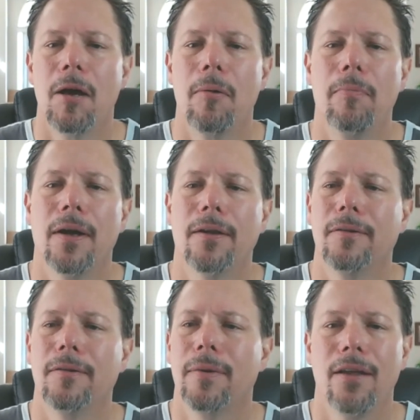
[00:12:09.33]
But
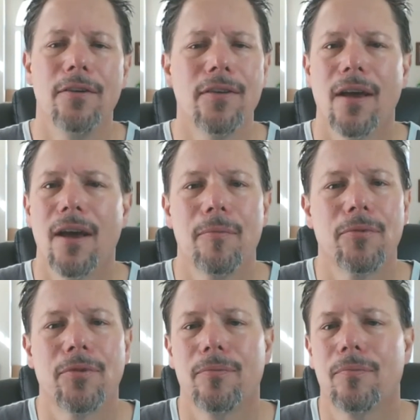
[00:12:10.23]
but other
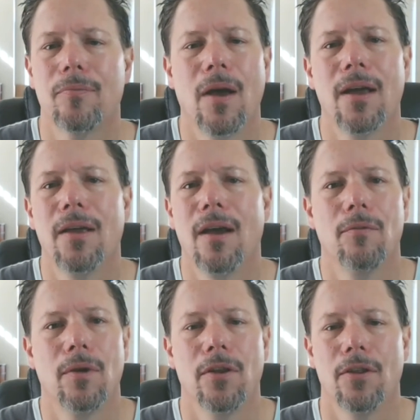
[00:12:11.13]
times, I, I,
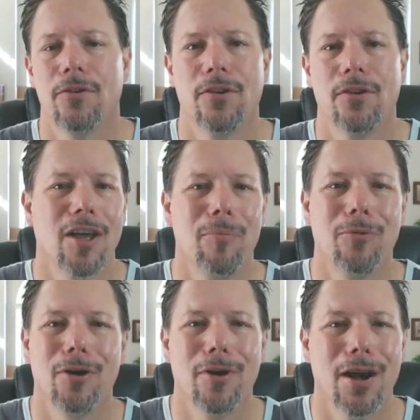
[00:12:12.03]
another
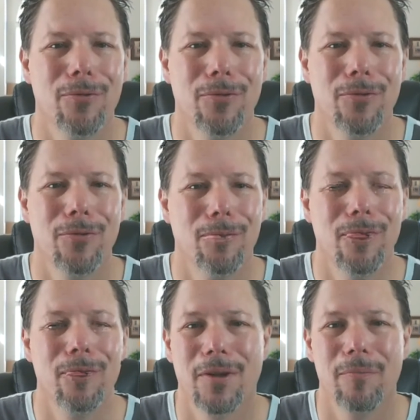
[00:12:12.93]
example I read was
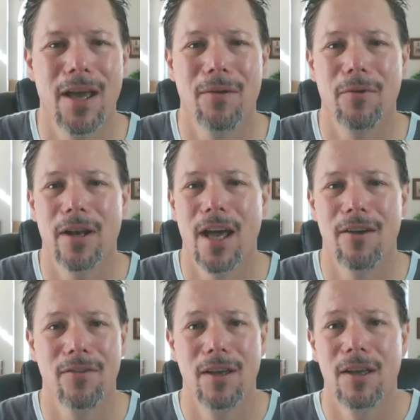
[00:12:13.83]
when a man would
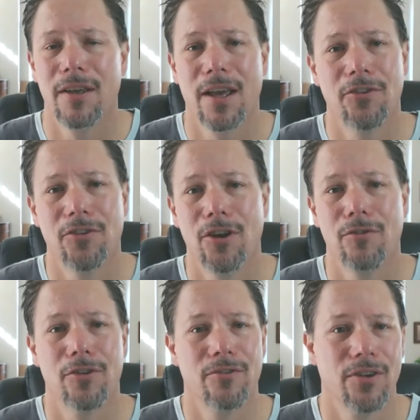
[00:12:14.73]
have guests
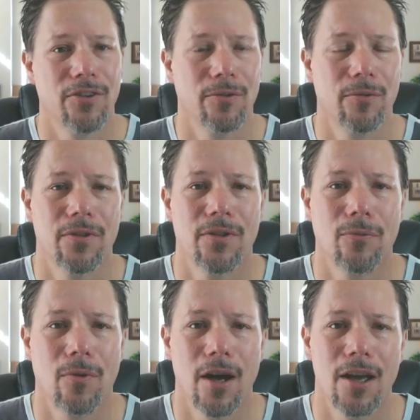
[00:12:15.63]
over to visit with
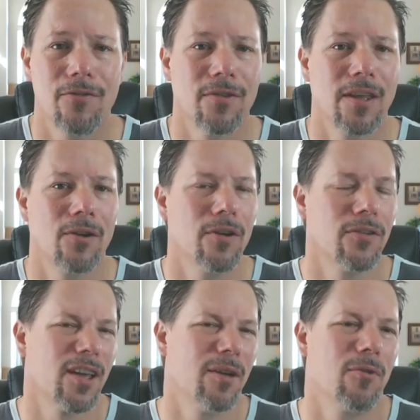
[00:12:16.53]
his wife, and they
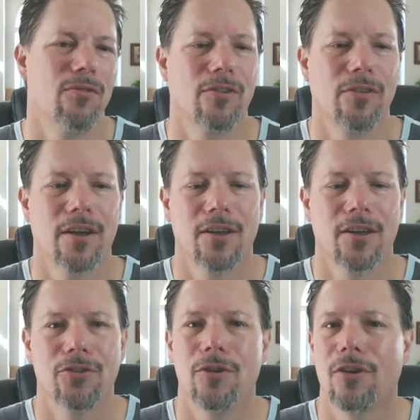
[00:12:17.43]
always came over like
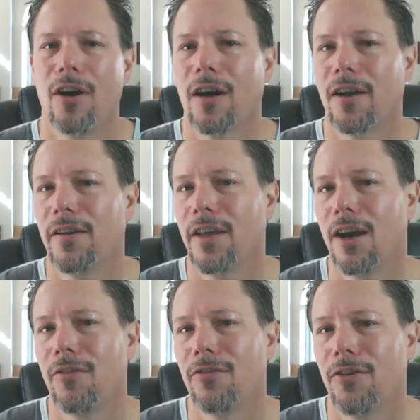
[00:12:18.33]
at two o'clock in the
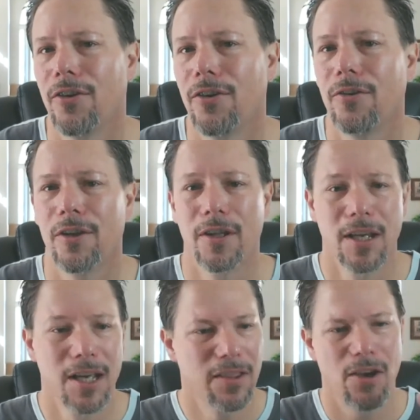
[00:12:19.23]
afternoon, and
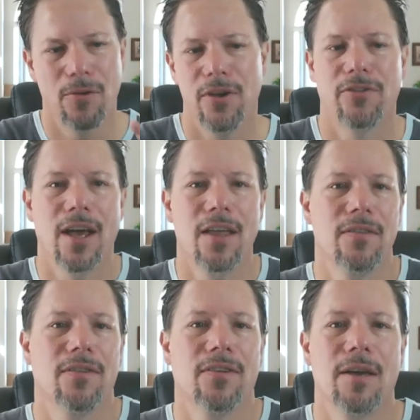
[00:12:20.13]
they always sat
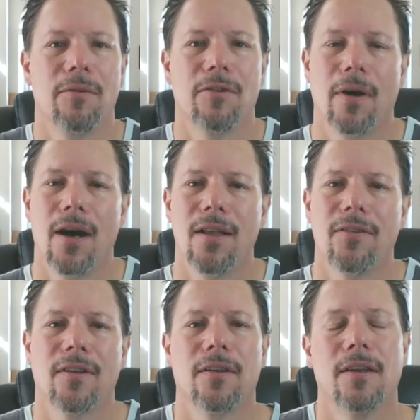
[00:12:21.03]
in the same
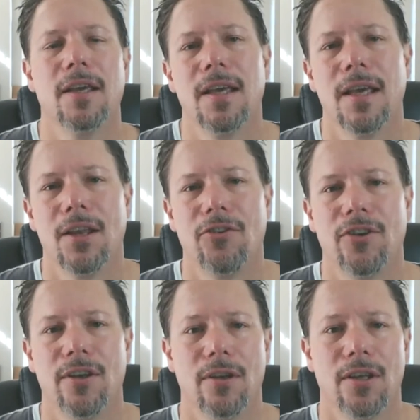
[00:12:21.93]
spots, and and
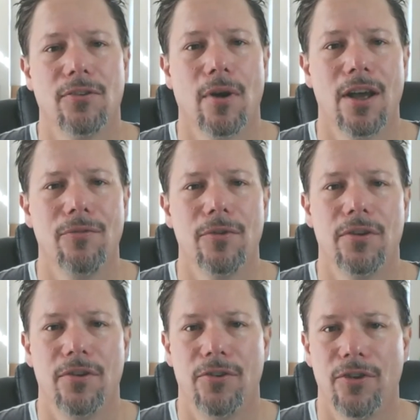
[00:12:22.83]
she his wife
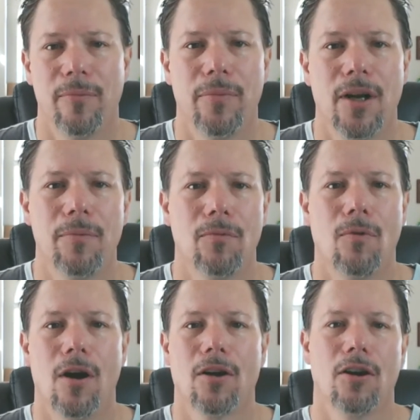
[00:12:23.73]
would jump up
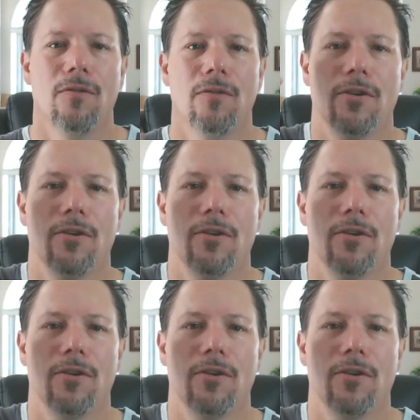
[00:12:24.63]
and walk over and